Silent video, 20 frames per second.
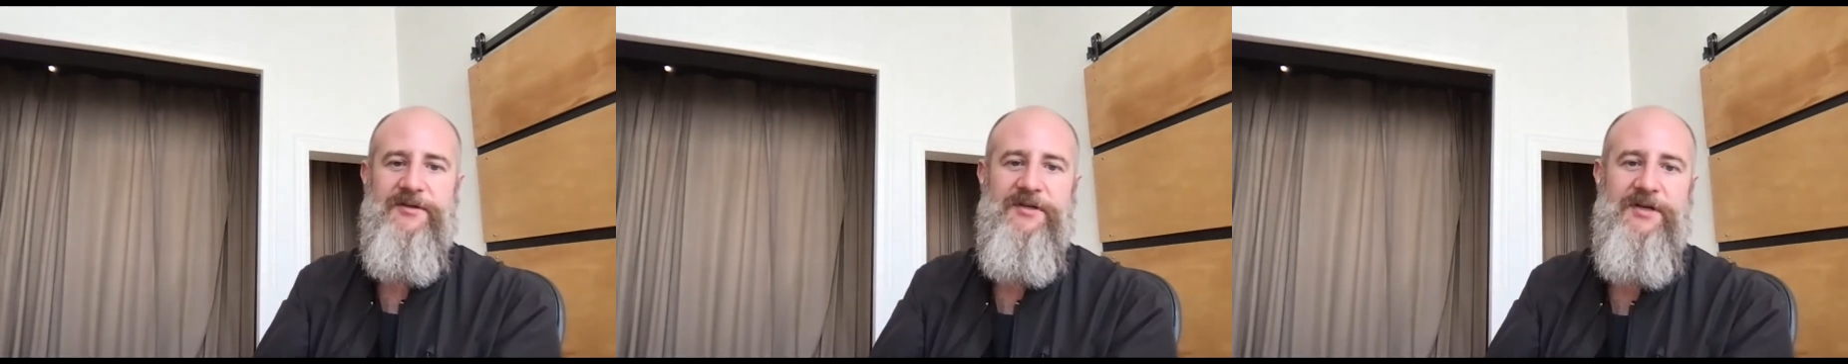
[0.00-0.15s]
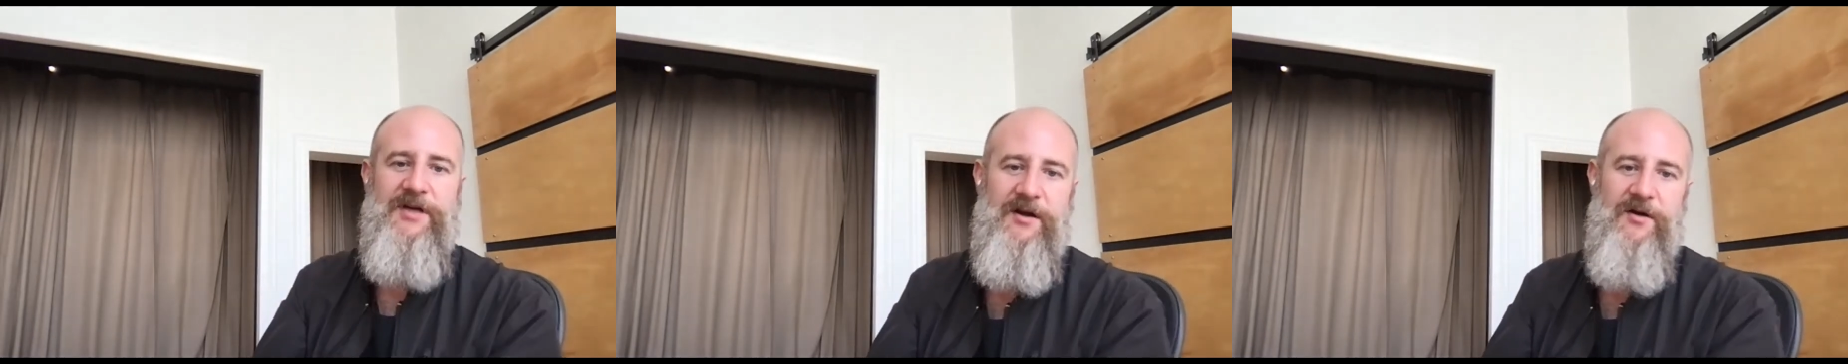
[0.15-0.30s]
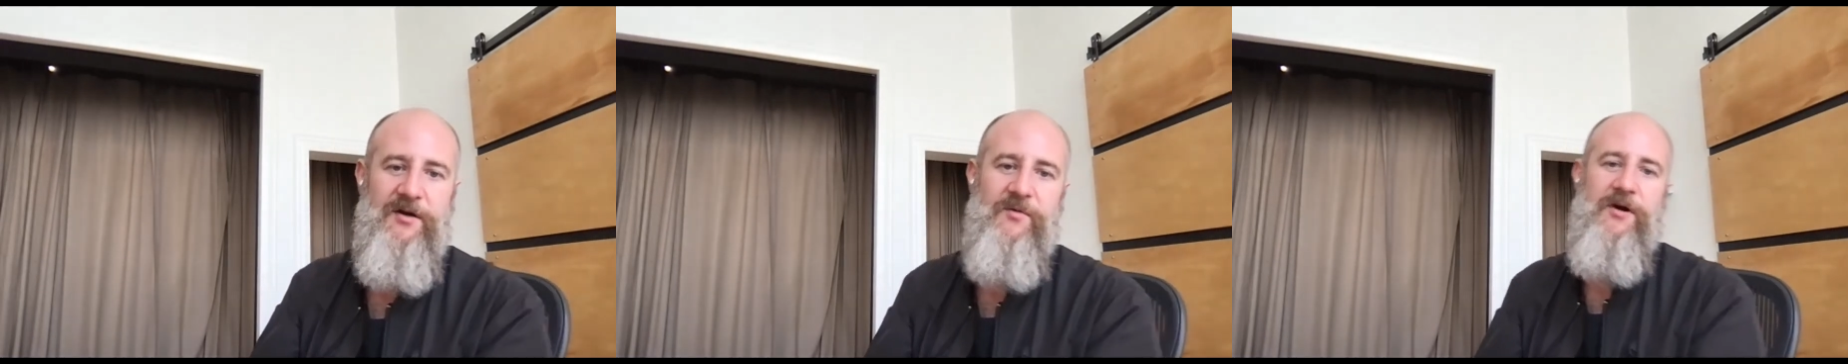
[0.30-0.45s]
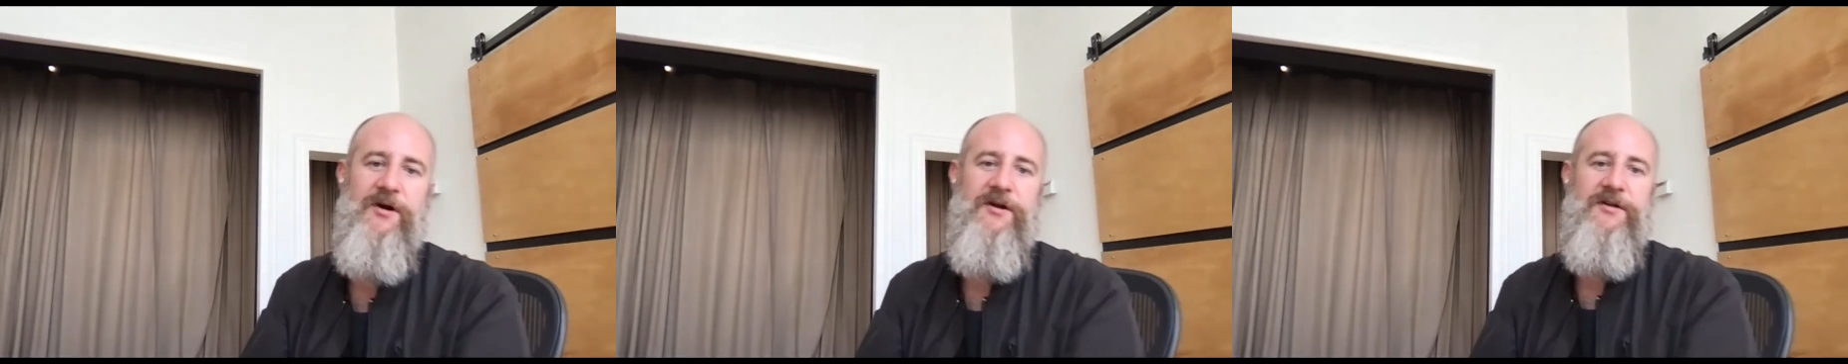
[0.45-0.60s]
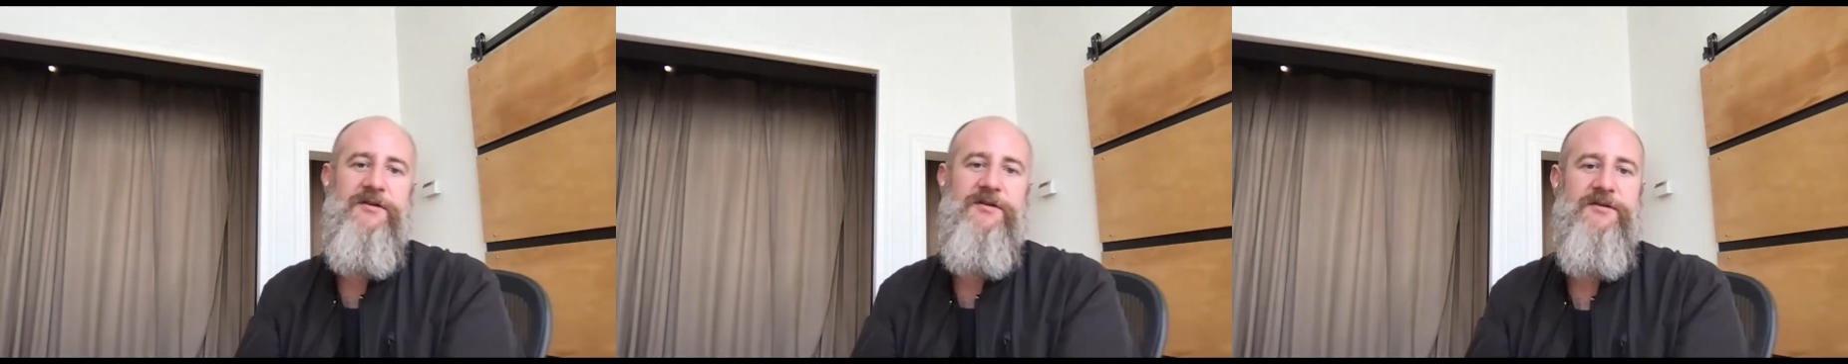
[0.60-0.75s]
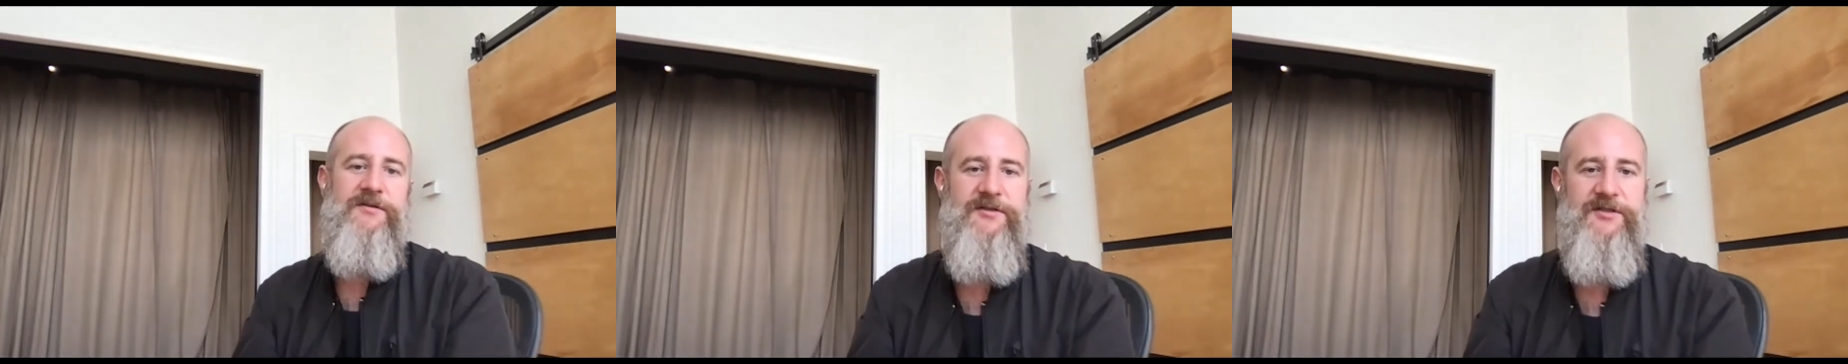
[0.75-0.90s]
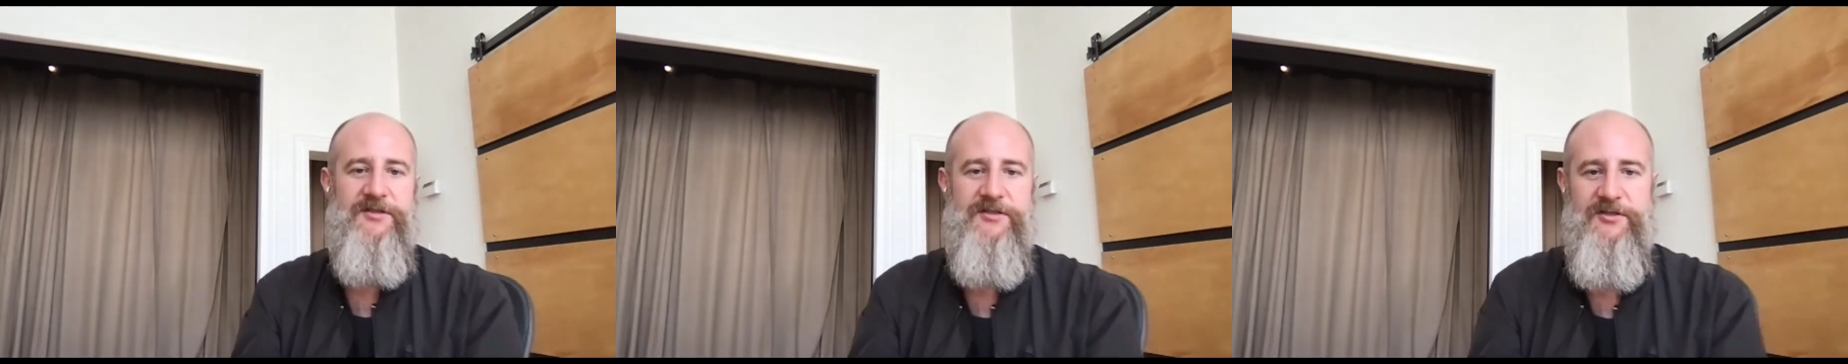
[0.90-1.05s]
kind of wanted
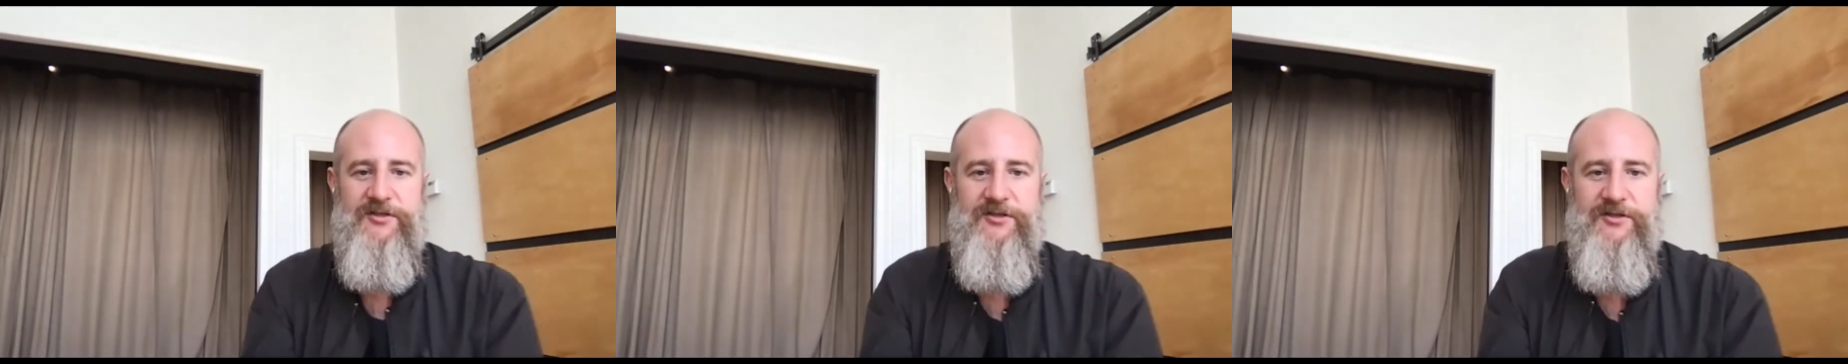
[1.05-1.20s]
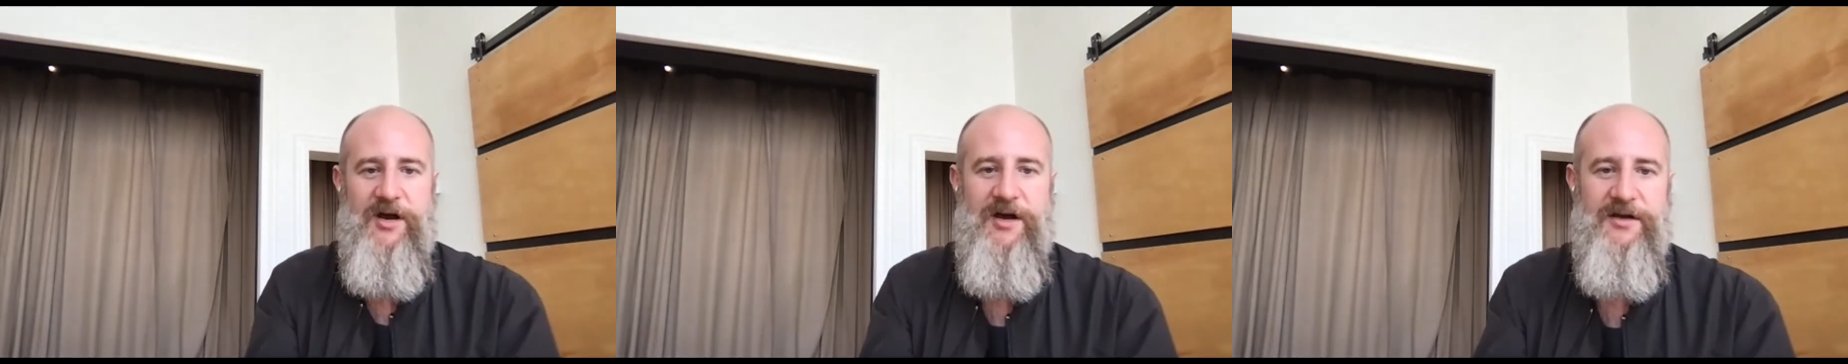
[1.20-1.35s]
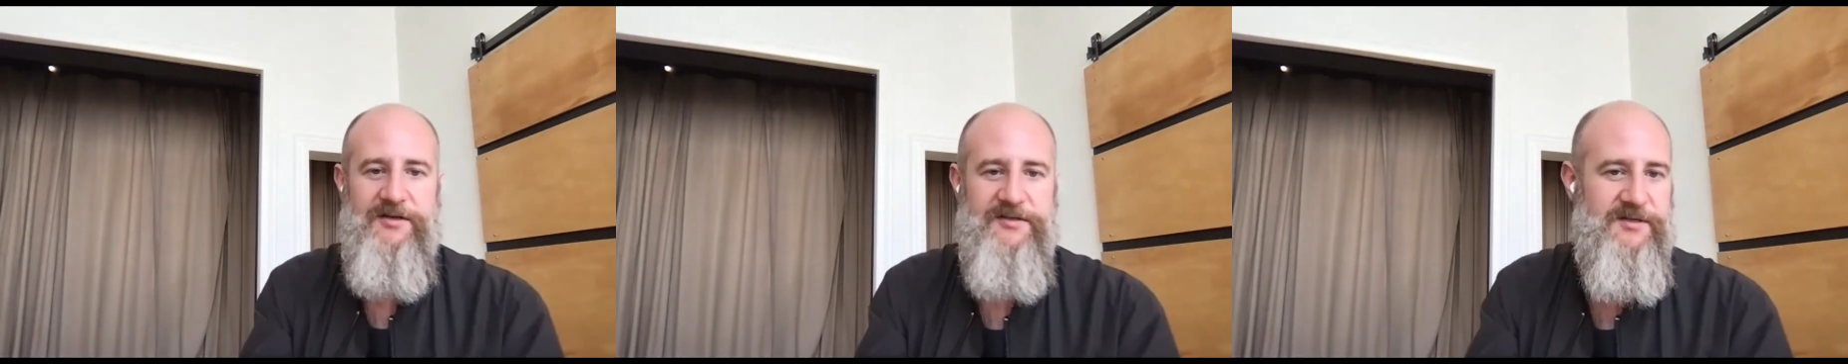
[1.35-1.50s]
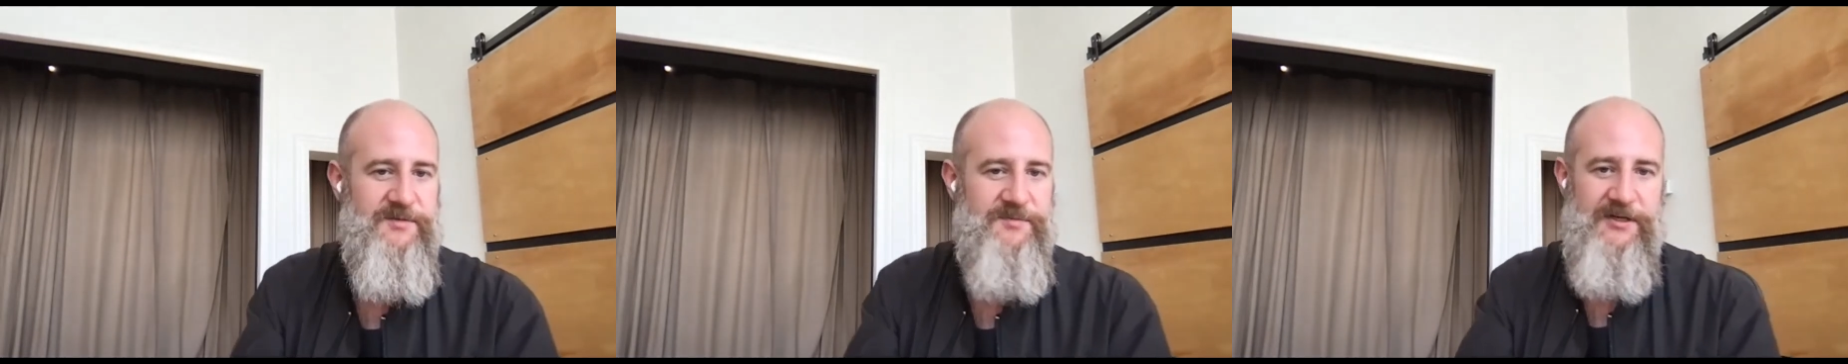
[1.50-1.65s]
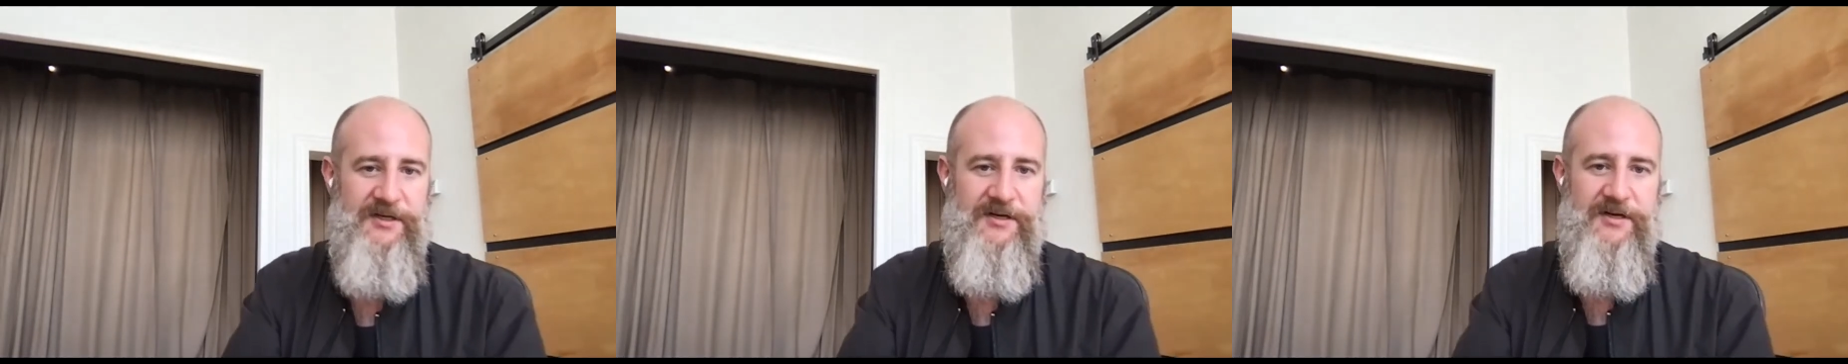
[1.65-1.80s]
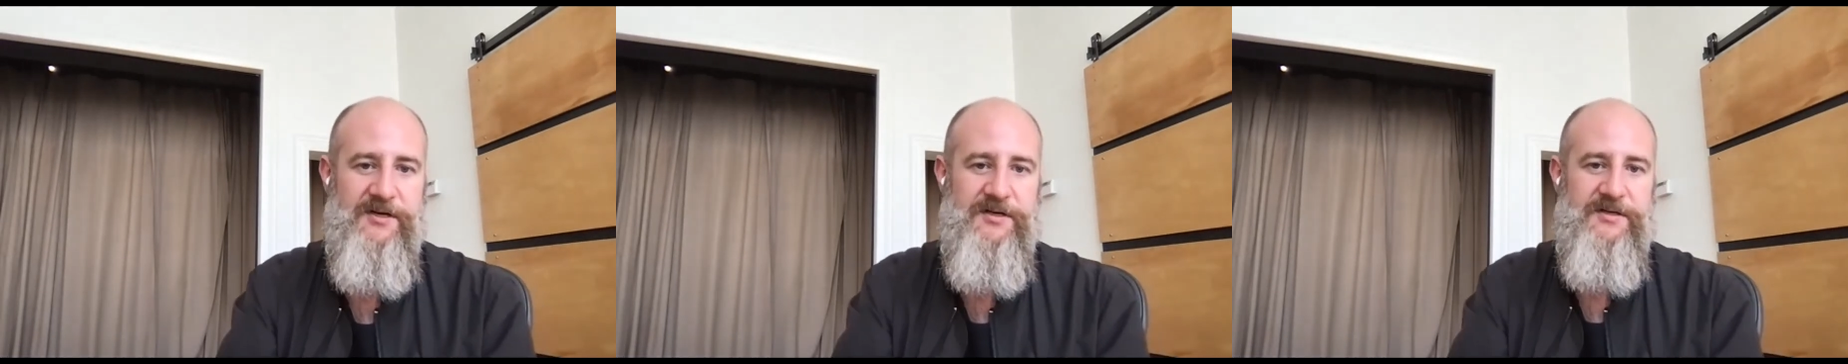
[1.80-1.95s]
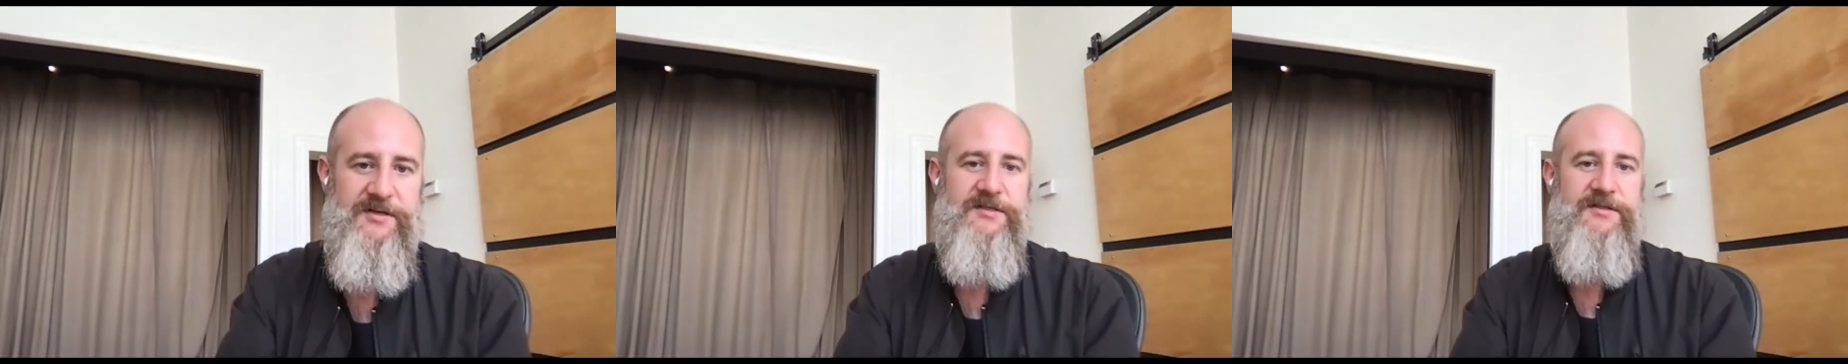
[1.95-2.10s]
to just try something
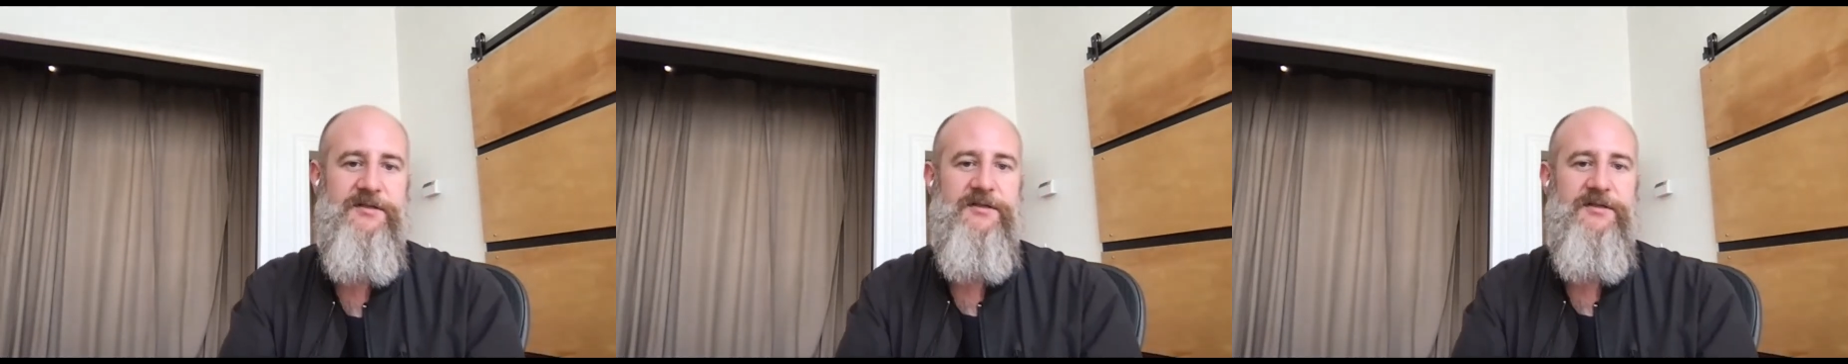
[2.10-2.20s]
else.